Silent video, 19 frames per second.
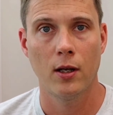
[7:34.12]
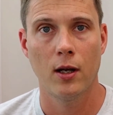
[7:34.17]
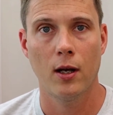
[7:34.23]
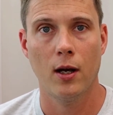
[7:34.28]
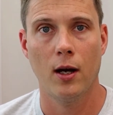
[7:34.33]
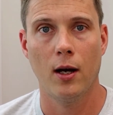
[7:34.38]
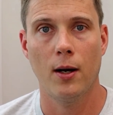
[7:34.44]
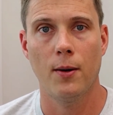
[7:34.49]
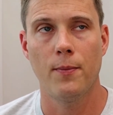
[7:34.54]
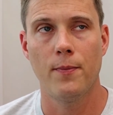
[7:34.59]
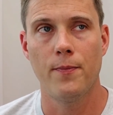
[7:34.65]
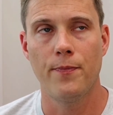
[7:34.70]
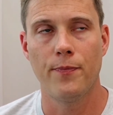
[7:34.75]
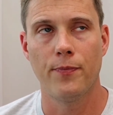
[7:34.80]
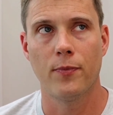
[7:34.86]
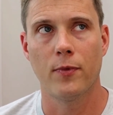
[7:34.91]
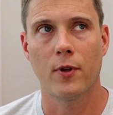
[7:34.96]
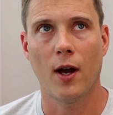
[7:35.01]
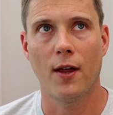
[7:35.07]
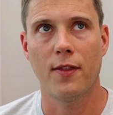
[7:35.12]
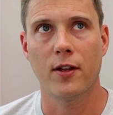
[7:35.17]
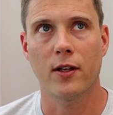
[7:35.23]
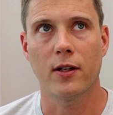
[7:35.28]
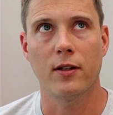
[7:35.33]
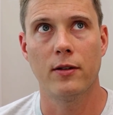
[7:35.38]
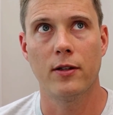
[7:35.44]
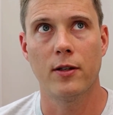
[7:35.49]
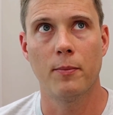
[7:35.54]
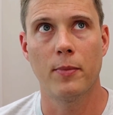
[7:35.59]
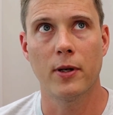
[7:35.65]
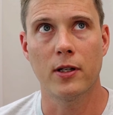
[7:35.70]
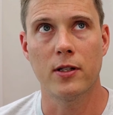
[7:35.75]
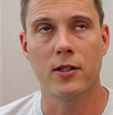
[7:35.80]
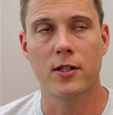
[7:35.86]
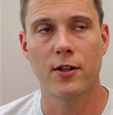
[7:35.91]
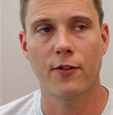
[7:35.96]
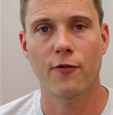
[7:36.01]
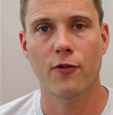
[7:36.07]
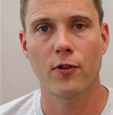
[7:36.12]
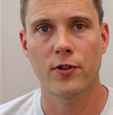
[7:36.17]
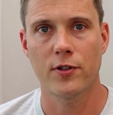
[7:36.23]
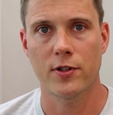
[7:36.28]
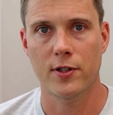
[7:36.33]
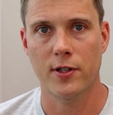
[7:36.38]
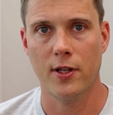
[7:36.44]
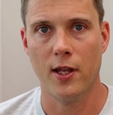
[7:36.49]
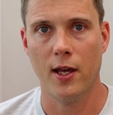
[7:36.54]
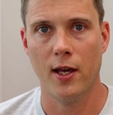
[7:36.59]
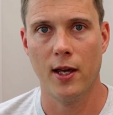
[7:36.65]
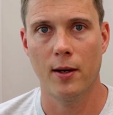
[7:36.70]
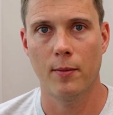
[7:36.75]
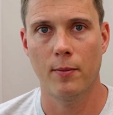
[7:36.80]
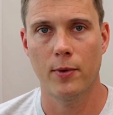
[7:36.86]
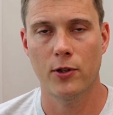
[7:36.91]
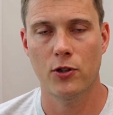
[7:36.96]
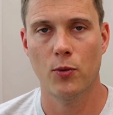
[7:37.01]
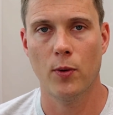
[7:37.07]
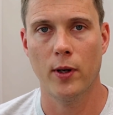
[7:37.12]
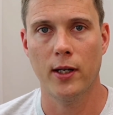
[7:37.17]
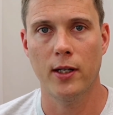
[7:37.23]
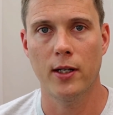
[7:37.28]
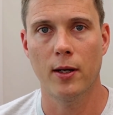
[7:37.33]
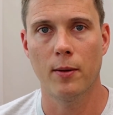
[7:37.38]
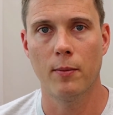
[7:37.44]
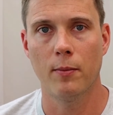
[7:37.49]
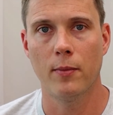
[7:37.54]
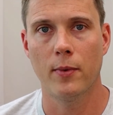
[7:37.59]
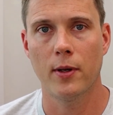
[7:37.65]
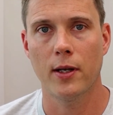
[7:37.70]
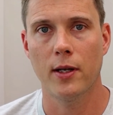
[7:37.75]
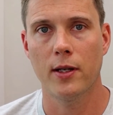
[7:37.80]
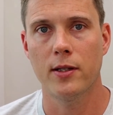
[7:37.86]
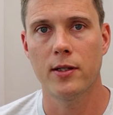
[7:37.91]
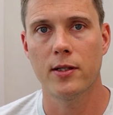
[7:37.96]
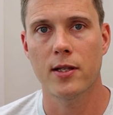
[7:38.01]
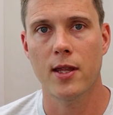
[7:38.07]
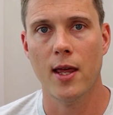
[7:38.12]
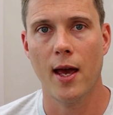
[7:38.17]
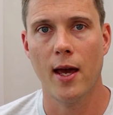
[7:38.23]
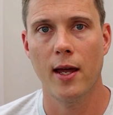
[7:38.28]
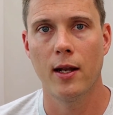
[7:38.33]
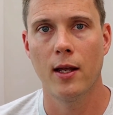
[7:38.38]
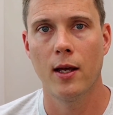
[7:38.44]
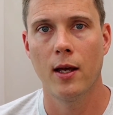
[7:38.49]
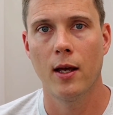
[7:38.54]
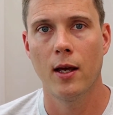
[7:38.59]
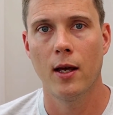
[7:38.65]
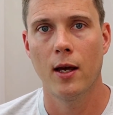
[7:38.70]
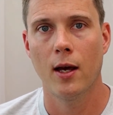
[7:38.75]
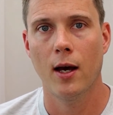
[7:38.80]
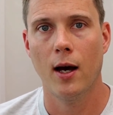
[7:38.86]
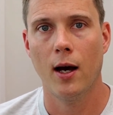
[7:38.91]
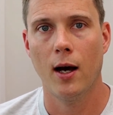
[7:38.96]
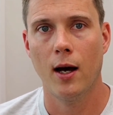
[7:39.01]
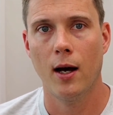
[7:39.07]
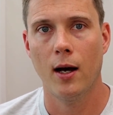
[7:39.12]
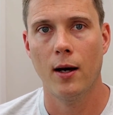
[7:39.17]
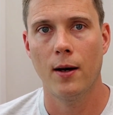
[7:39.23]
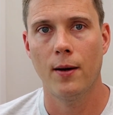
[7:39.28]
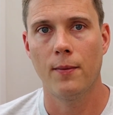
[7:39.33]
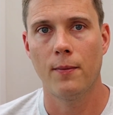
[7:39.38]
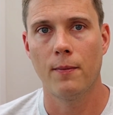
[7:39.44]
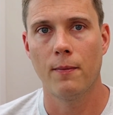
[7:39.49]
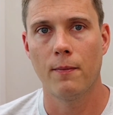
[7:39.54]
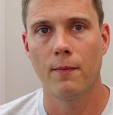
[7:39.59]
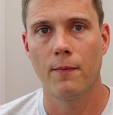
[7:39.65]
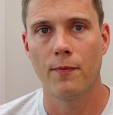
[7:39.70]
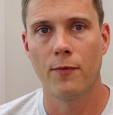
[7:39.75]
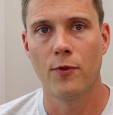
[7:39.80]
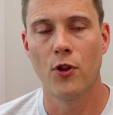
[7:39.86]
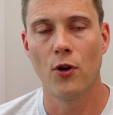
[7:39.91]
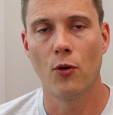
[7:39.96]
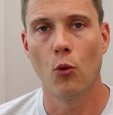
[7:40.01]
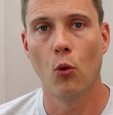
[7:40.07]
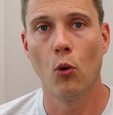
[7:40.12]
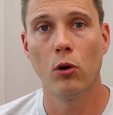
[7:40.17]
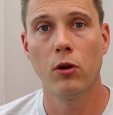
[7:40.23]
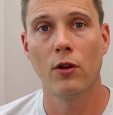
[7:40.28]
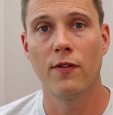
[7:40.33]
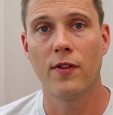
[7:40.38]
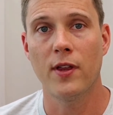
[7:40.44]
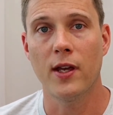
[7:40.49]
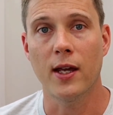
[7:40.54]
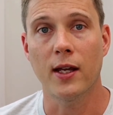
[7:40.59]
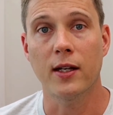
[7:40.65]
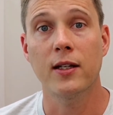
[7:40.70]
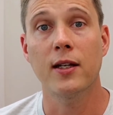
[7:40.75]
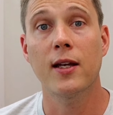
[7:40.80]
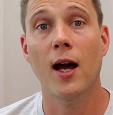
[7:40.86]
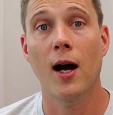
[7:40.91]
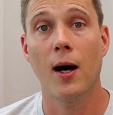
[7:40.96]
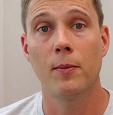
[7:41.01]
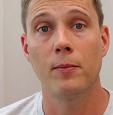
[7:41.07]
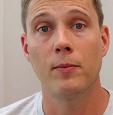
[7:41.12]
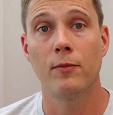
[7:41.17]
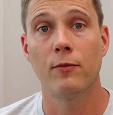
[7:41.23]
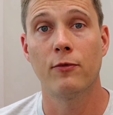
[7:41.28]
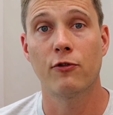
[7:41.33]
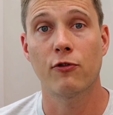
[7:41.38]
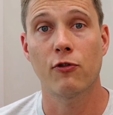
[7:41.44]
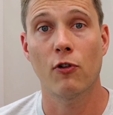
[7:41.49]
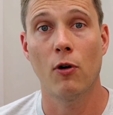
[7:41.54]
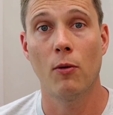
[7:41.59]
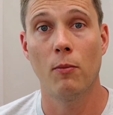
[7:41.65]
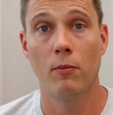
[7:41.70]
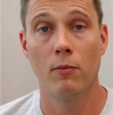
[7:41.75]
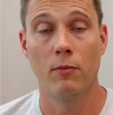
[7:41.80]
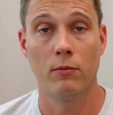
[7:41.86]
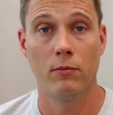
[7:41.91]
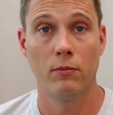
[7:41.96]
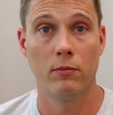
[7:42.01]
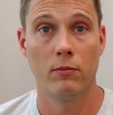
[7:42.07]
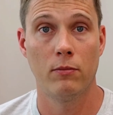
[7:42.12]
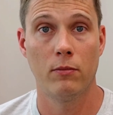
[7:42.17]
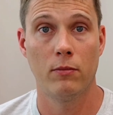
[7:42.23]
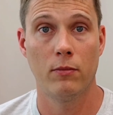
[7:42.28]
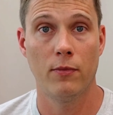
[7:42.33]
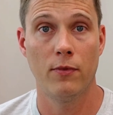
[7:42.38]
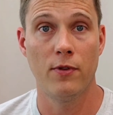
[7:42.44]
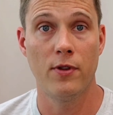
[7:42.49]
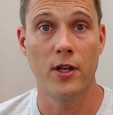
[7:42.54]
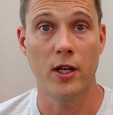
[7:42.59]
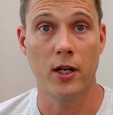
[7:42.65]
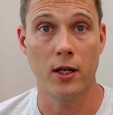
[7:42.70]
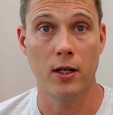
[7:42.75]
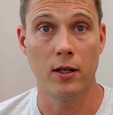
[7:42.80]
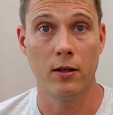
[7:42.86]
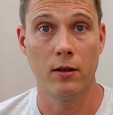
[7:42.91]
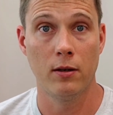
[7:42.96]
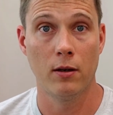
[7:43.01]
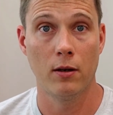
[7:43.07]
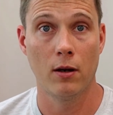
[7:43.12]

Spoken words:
I think the big difference there between them is that all of the income from the,